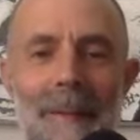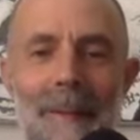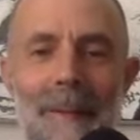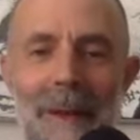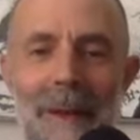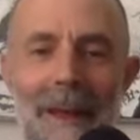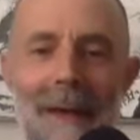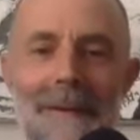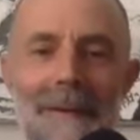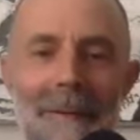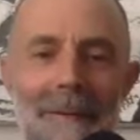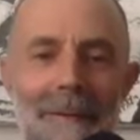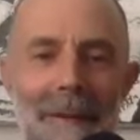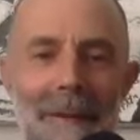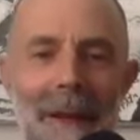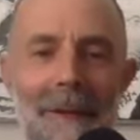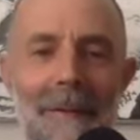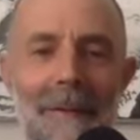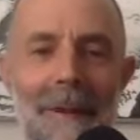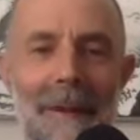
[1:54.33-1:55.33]
But actually,
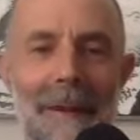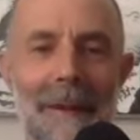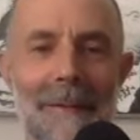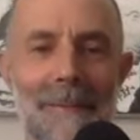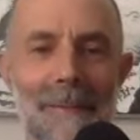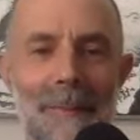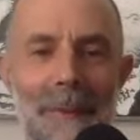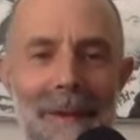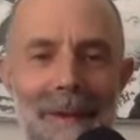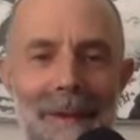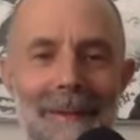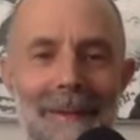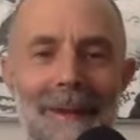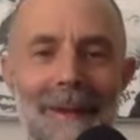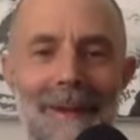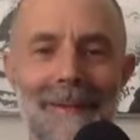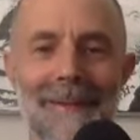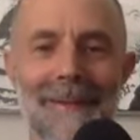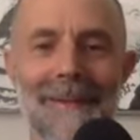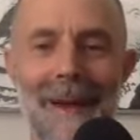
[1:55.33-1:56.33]
Valerie and I have been
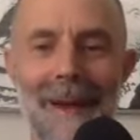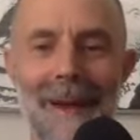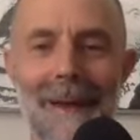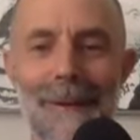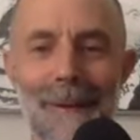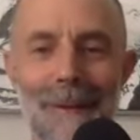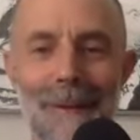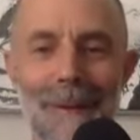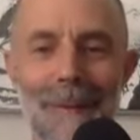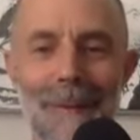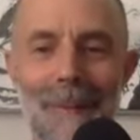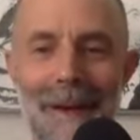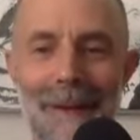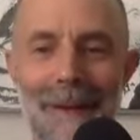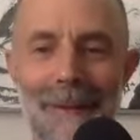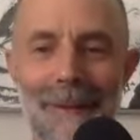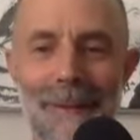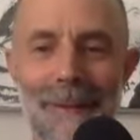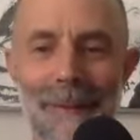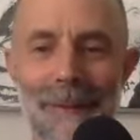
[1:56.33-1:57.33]
in dialogue
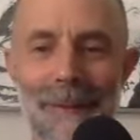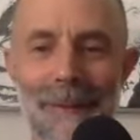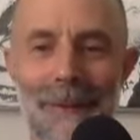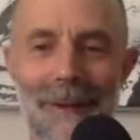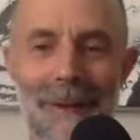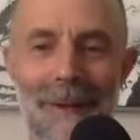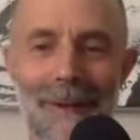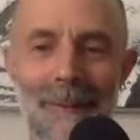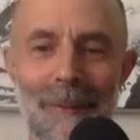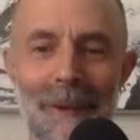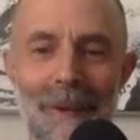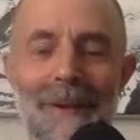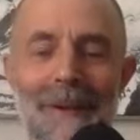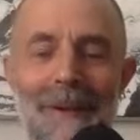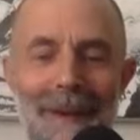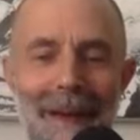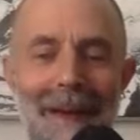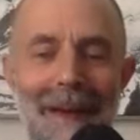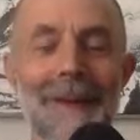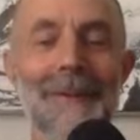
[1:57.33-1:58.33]
about this retreat, and we're going
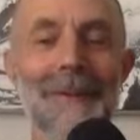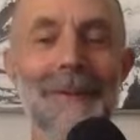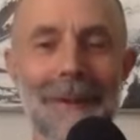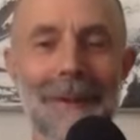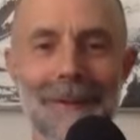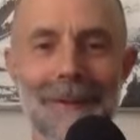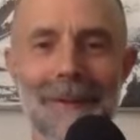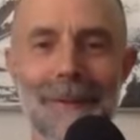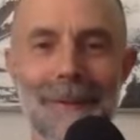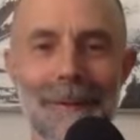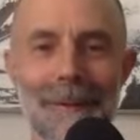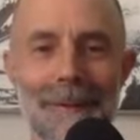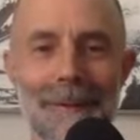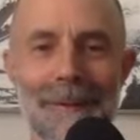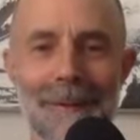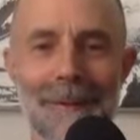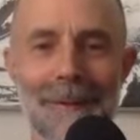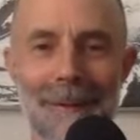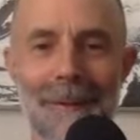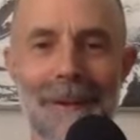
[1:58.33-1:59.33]
to actually do
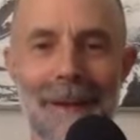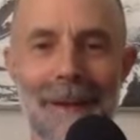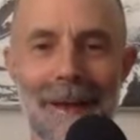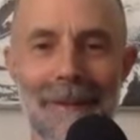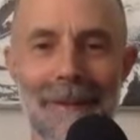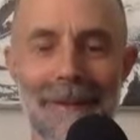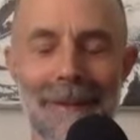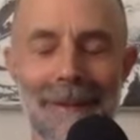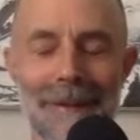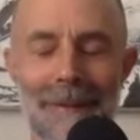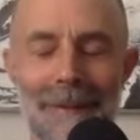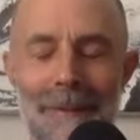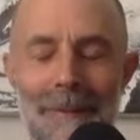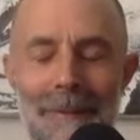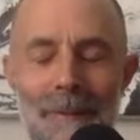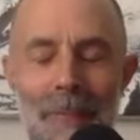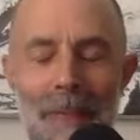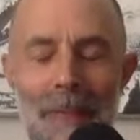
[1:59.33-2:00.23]
it like this.